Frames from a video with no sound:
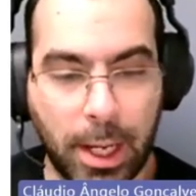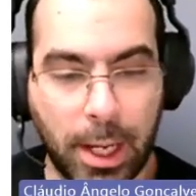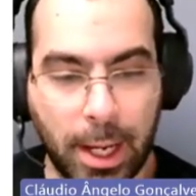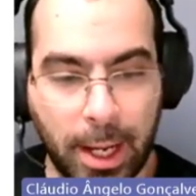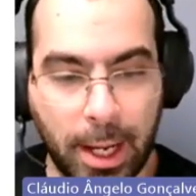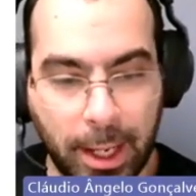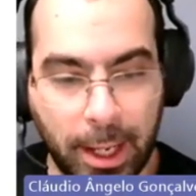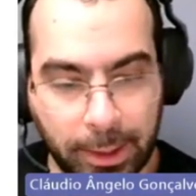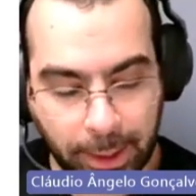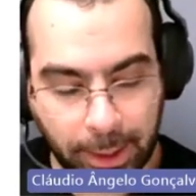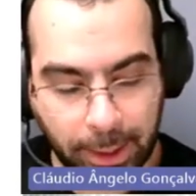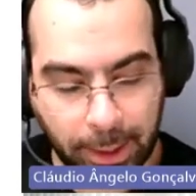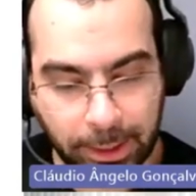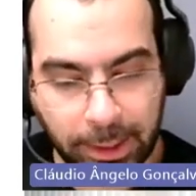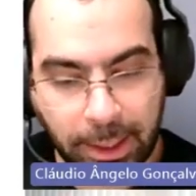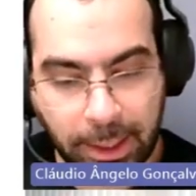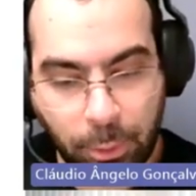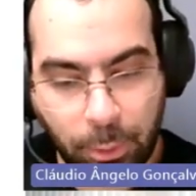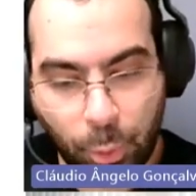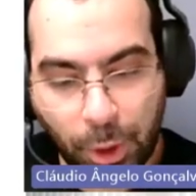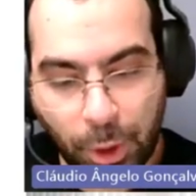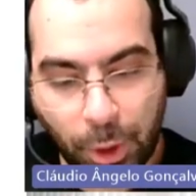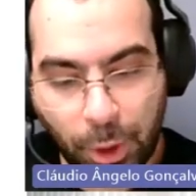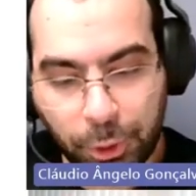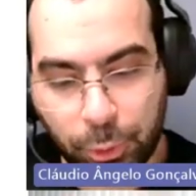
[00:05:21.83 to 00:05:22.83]
and
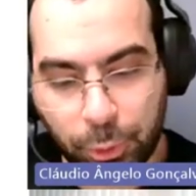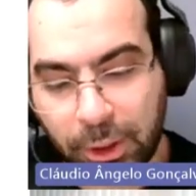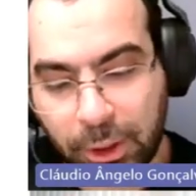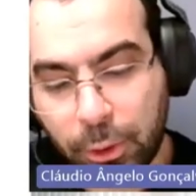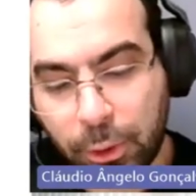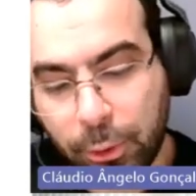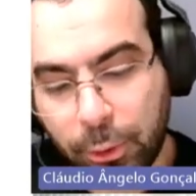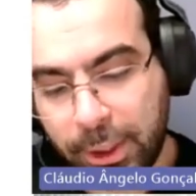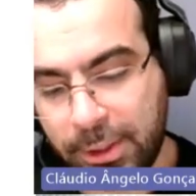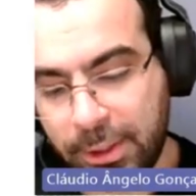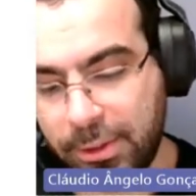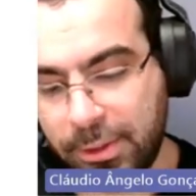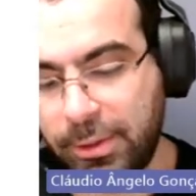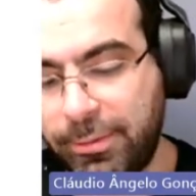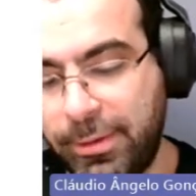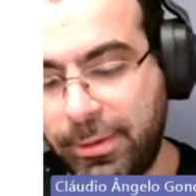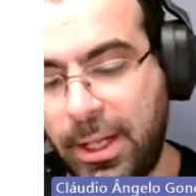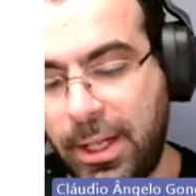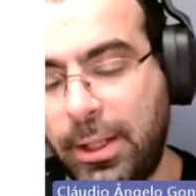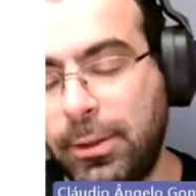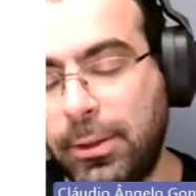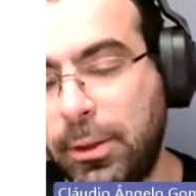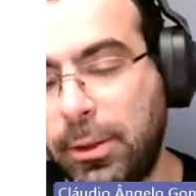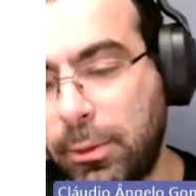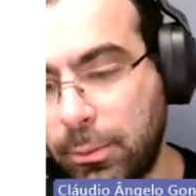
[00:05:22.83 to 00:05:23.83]
they want to increase the
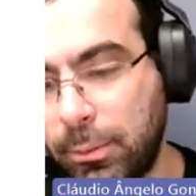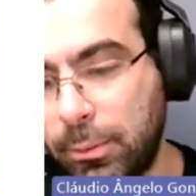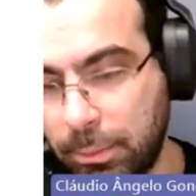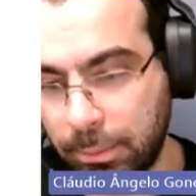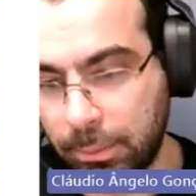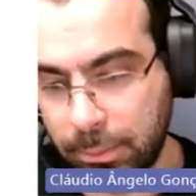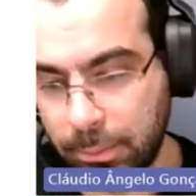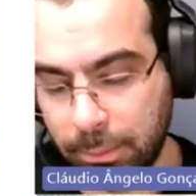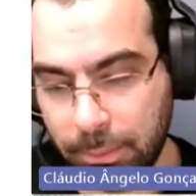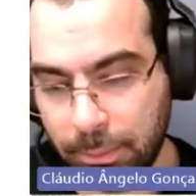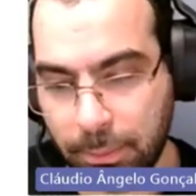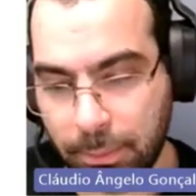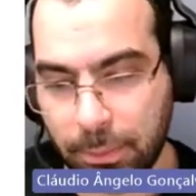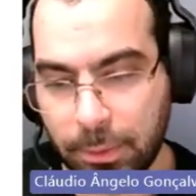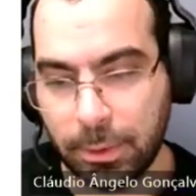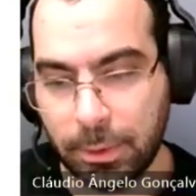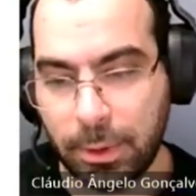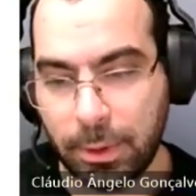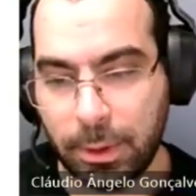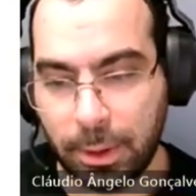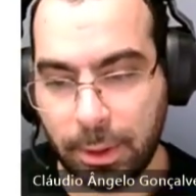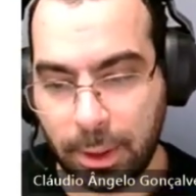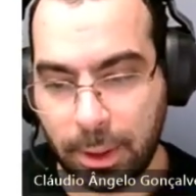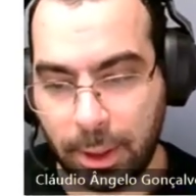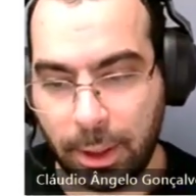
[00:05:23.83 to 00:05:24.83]
value
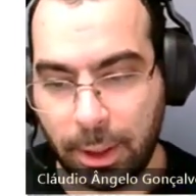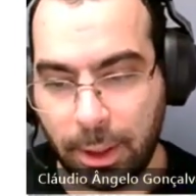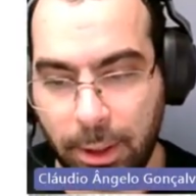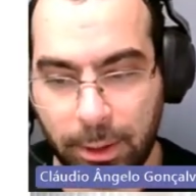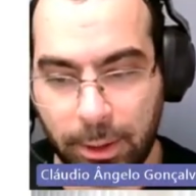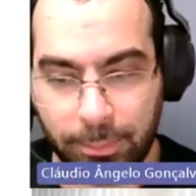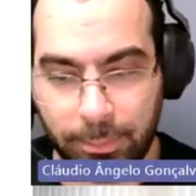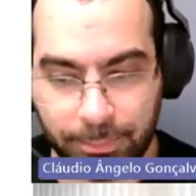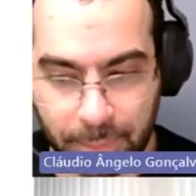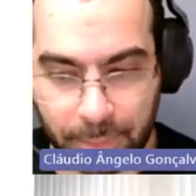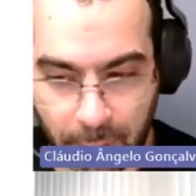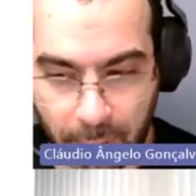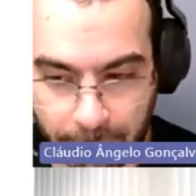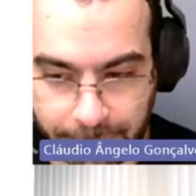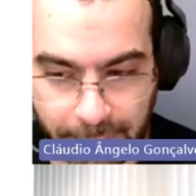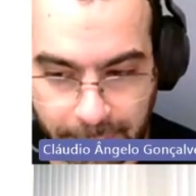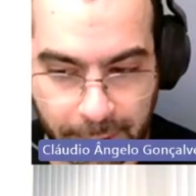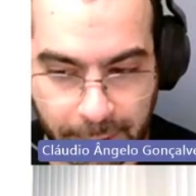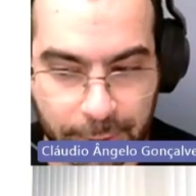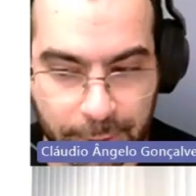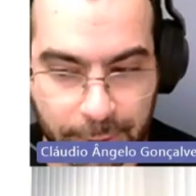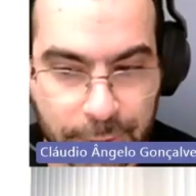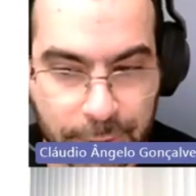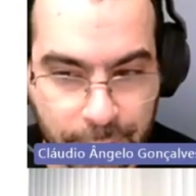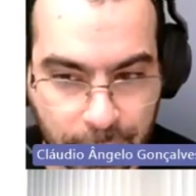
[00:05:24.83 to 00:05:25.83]
of
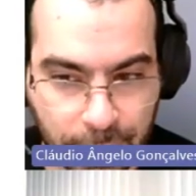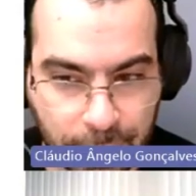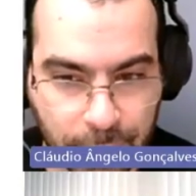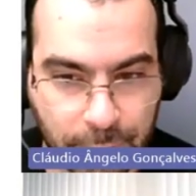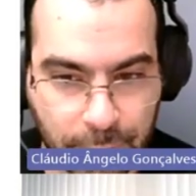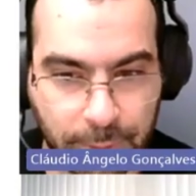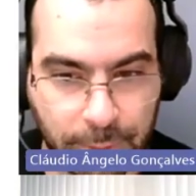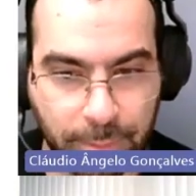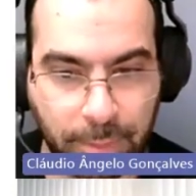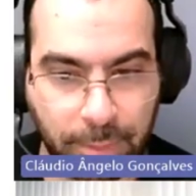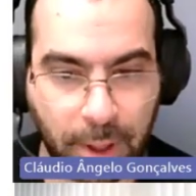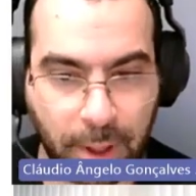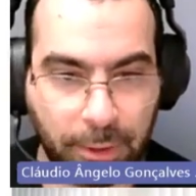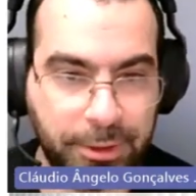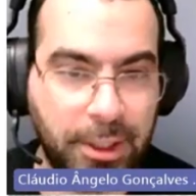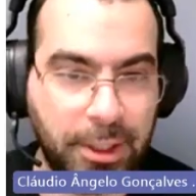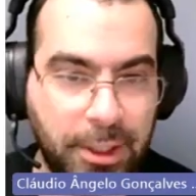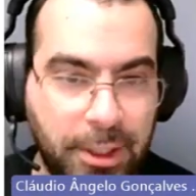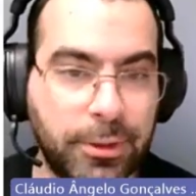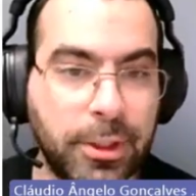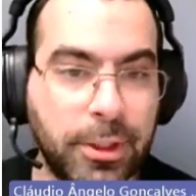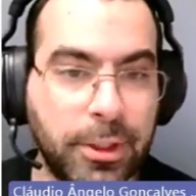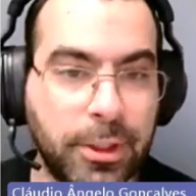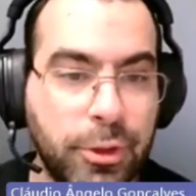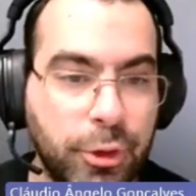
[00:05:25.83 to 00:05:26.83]
their system, of
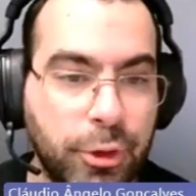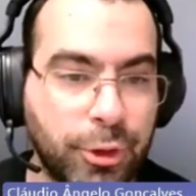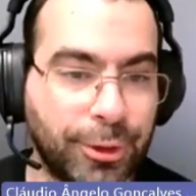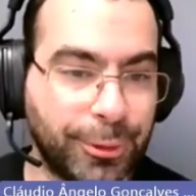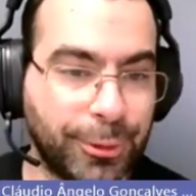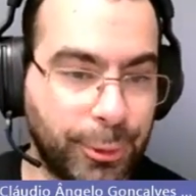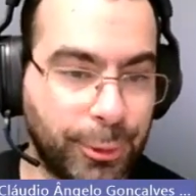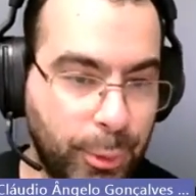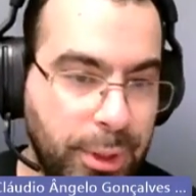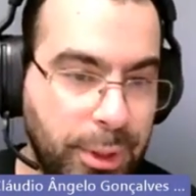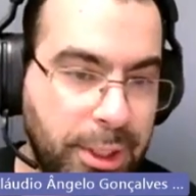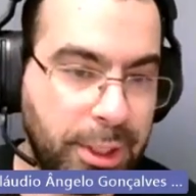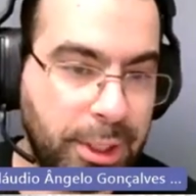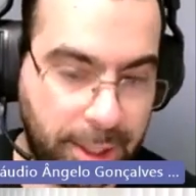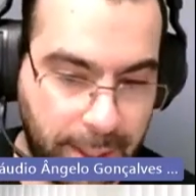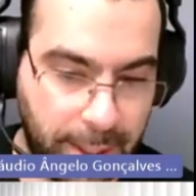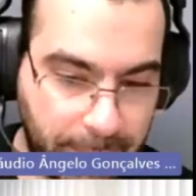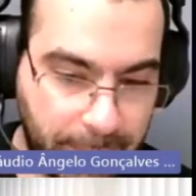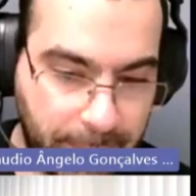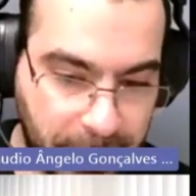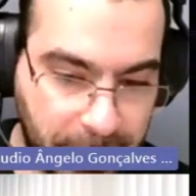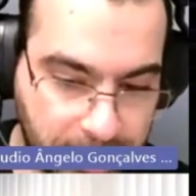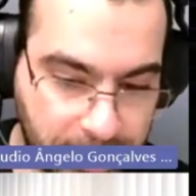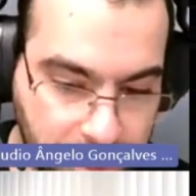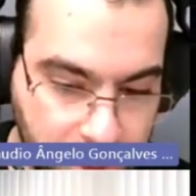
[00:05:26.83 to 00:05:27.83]
their digital twin
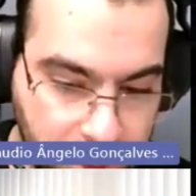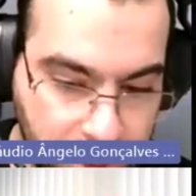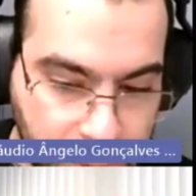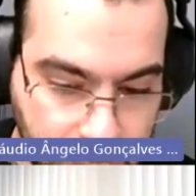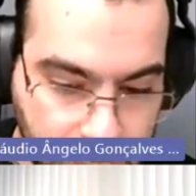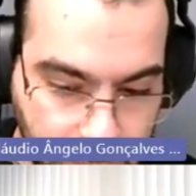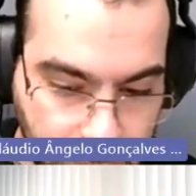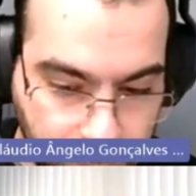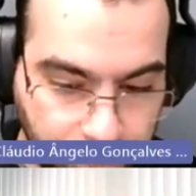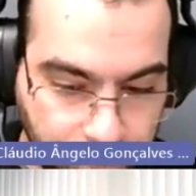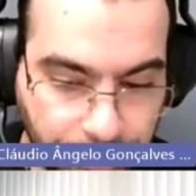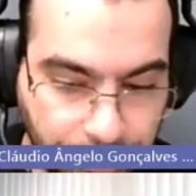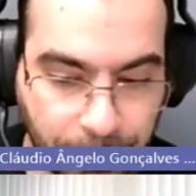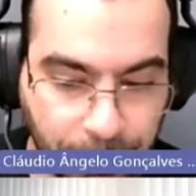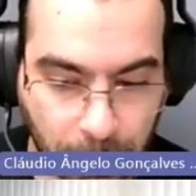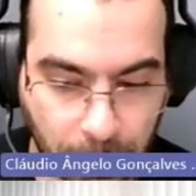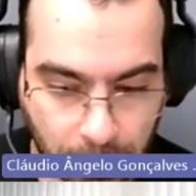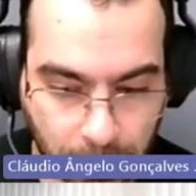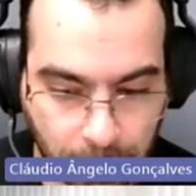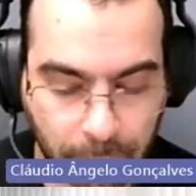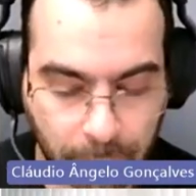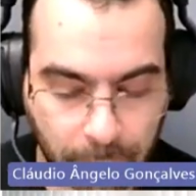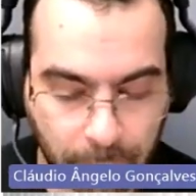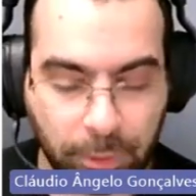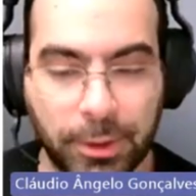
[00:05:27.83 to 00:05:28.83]
enabled system,
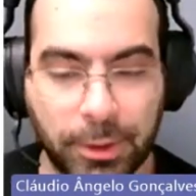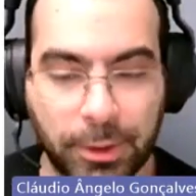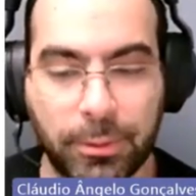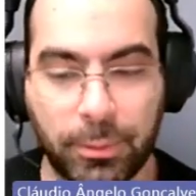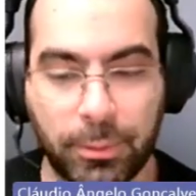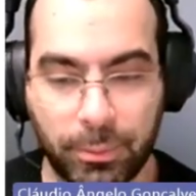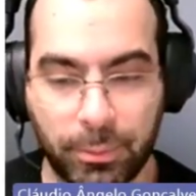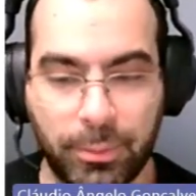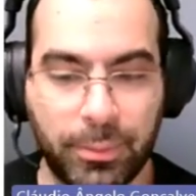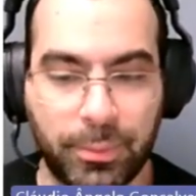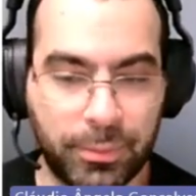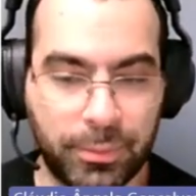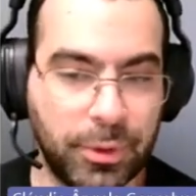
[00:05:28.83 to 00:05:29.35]
right?